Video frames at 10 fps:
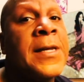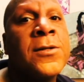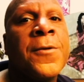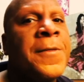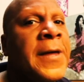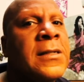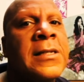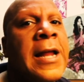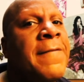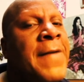These are things
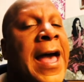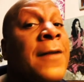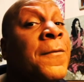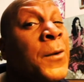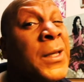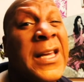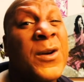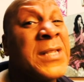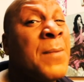that I've had for years.